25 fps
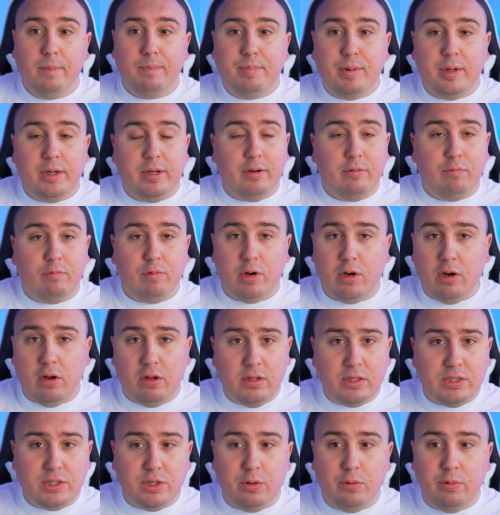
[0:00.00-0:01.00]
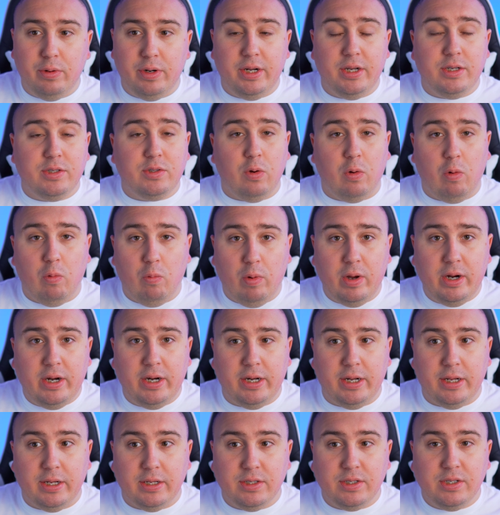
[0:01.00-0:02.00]
But regardless of who it is or what
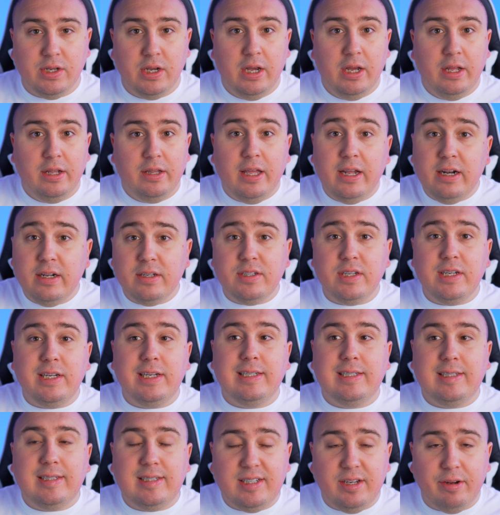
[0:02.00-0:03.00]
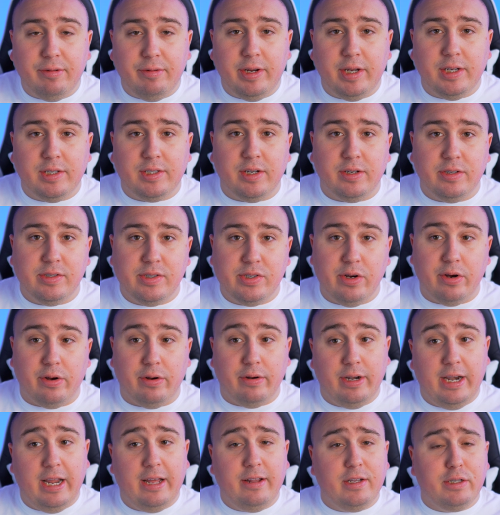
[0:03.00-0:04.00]
it is, that is a serious
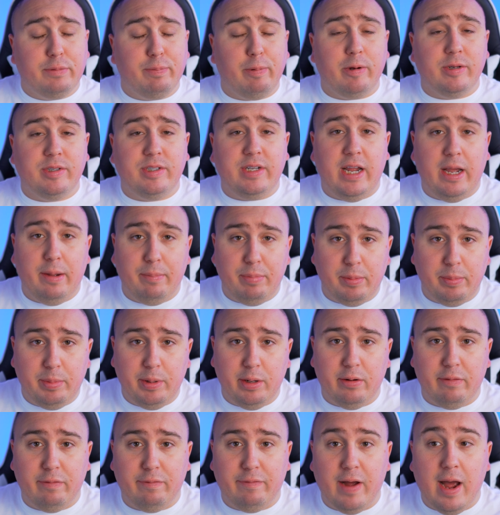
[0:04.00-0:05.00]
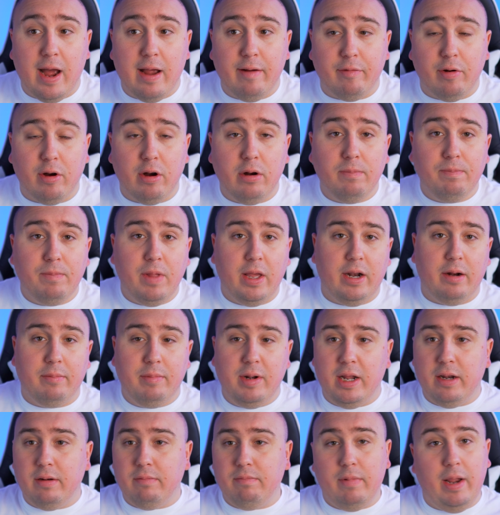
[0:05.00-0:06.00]
concern. Now, this person happened to be on Fiverr, and I'm
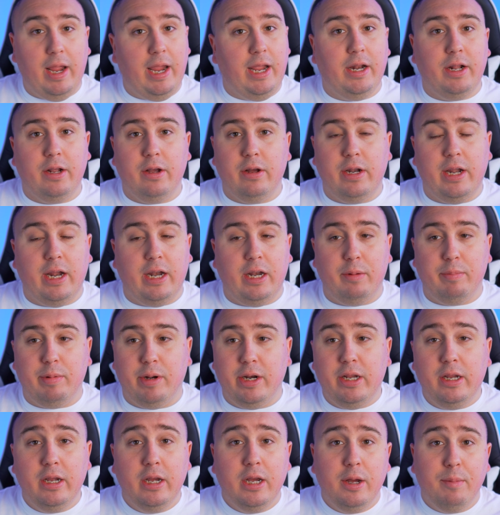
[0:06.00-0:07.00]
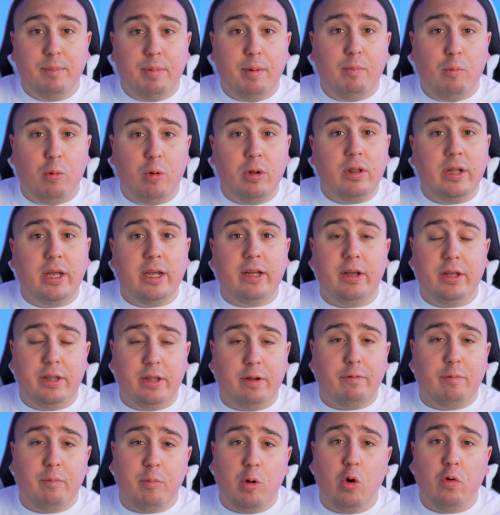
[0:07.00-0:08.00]
not hating on anybody, but more than likely
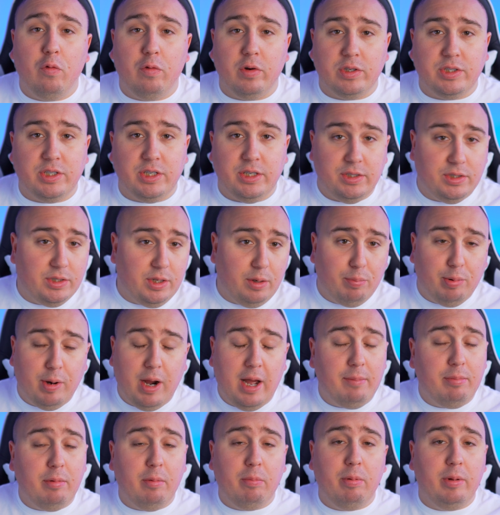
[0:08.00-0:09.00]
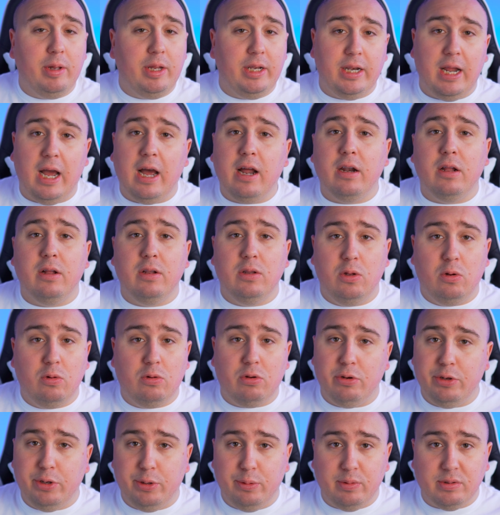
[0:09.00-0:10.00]
they're from overseas. They're probably not a
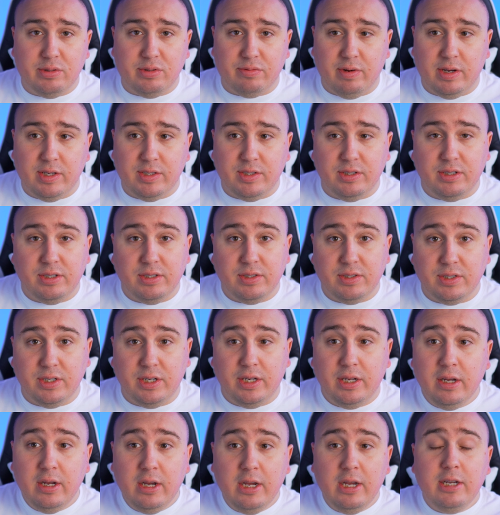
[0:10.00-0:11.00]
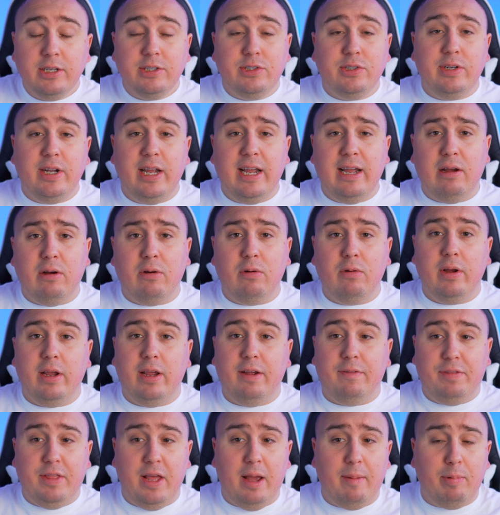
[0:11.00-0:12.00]
local US residency. So now,
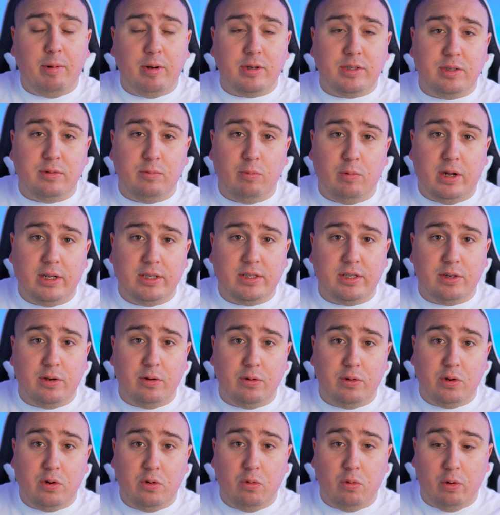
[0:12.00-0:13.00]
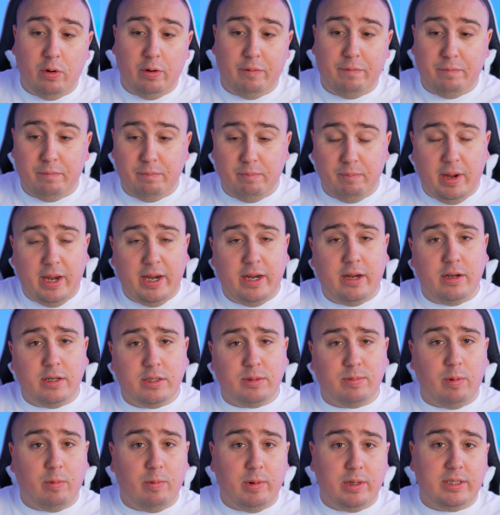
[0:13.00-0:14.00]
if that person wanted to go to court, if my
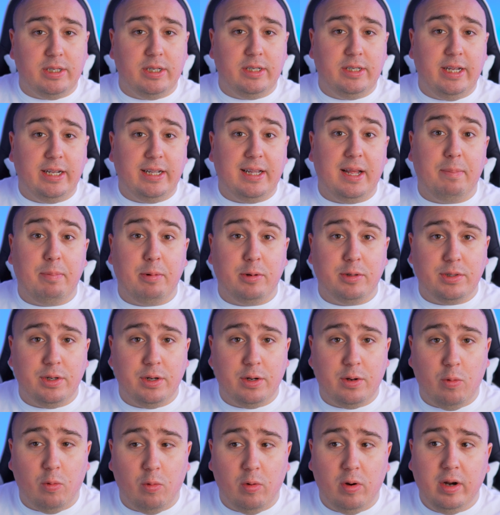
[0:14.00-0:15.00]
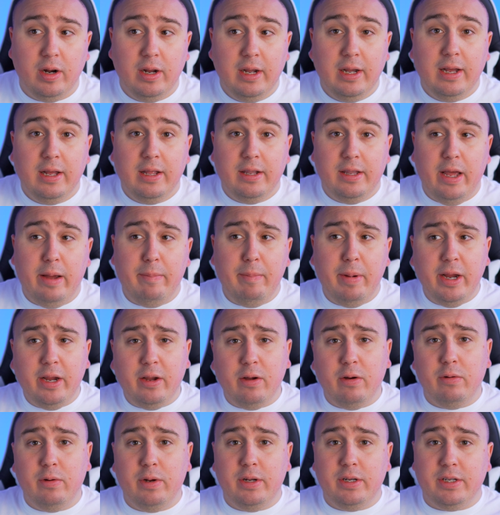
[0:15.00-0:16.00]
customer wanted to take that person to court, that might
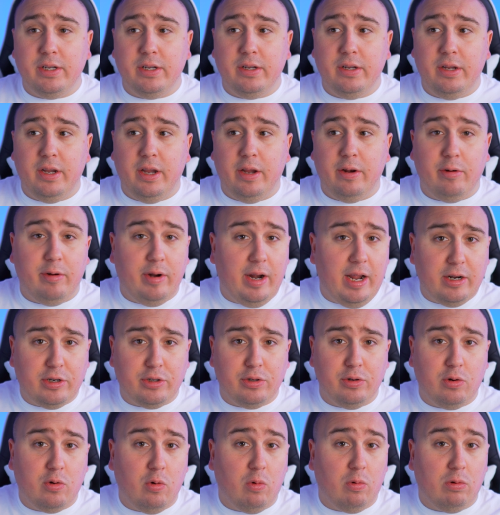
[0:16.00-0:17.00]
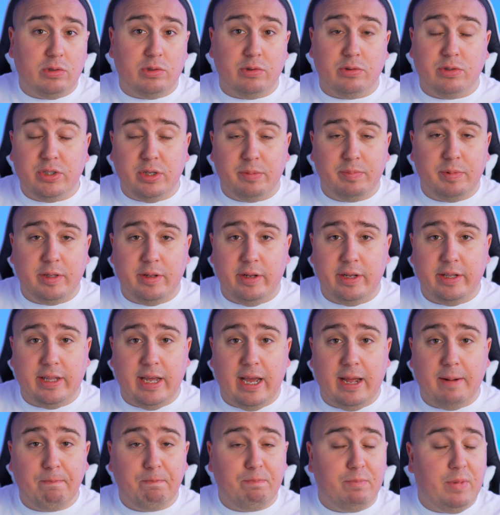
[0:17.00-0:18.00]
go into international courts or something like
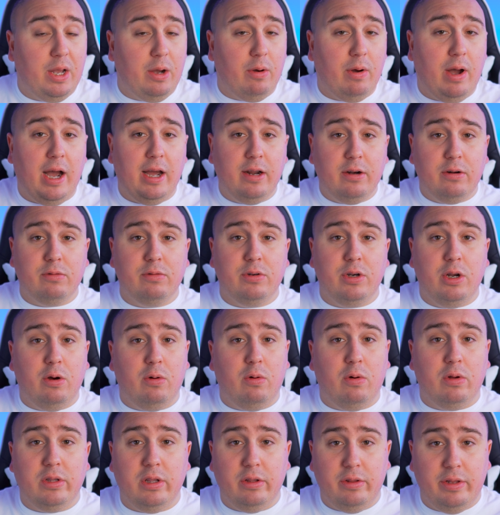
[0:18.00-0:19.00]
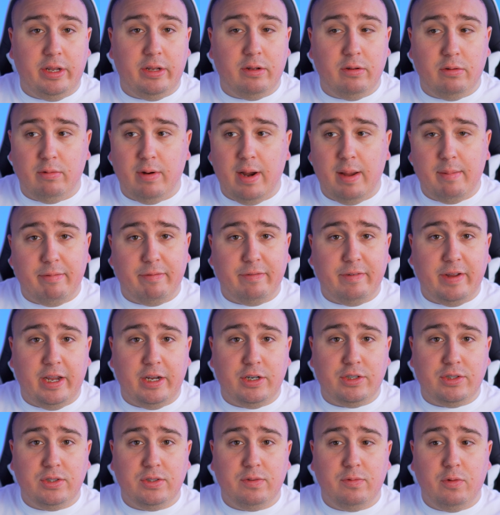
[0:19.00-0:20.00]
that. Now, I don't know all the legal
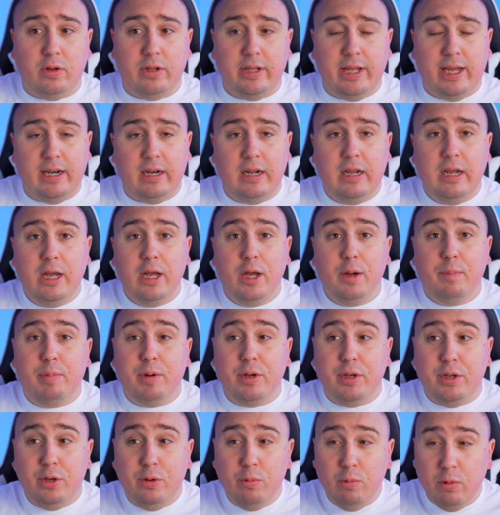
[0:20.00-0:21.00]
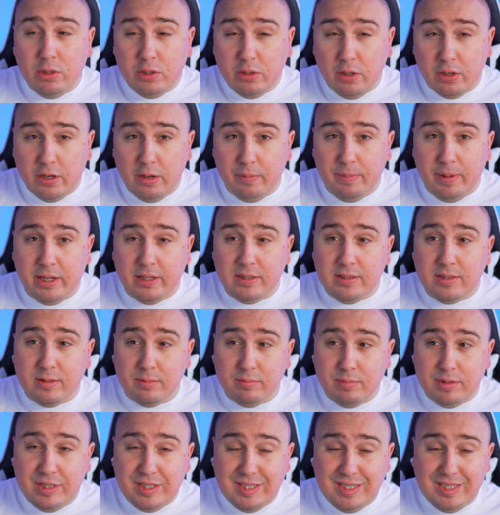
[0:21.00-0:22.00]
ramifications of all that, but you were talking about
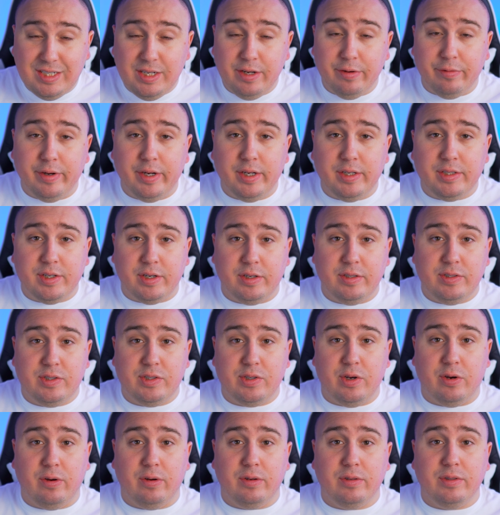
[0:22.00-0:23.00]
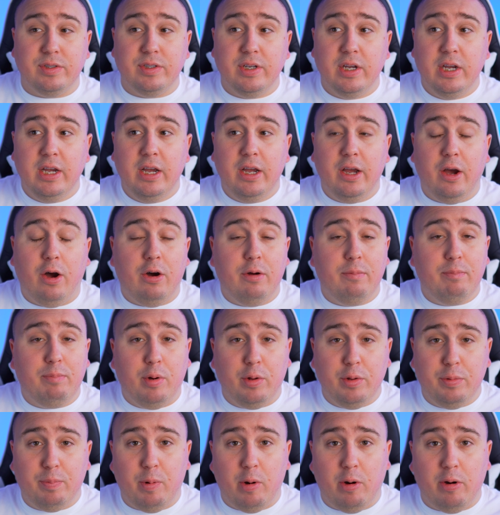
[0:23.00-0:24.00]
some serious concerns on
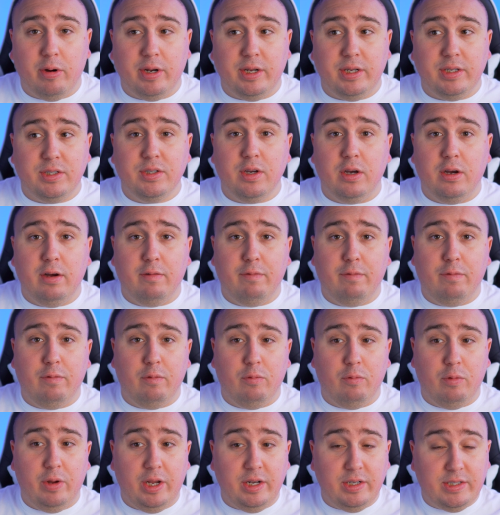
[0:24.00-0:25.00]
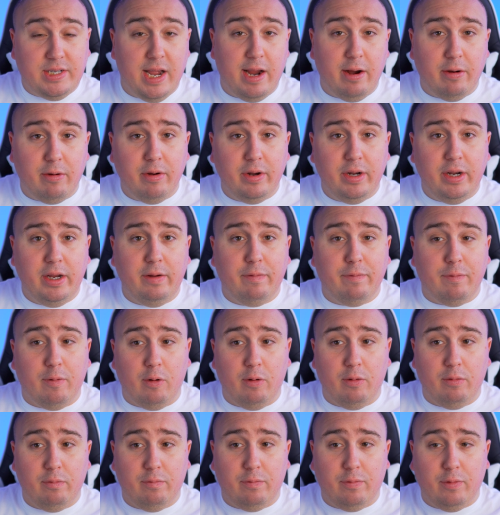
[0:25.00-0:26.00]
both parties of integrity
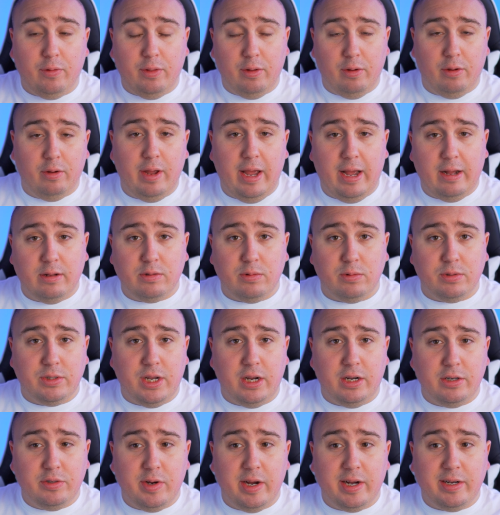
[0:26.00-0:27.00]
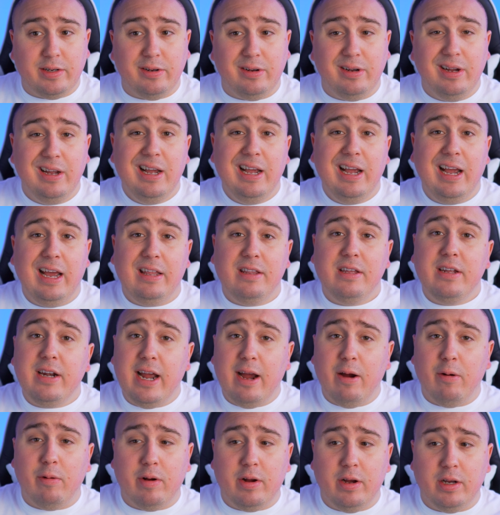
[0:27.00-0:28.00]
for the outsourced contractor, and then
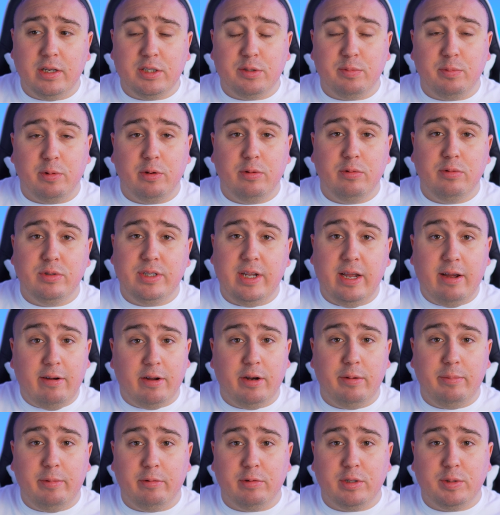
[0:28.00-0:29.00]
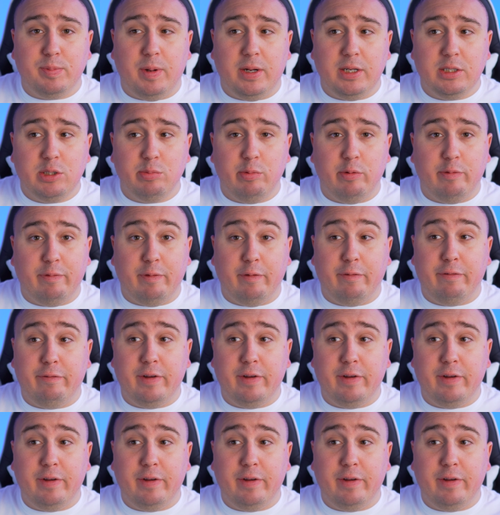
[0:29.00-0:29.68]
our customer who's now going to be responsible for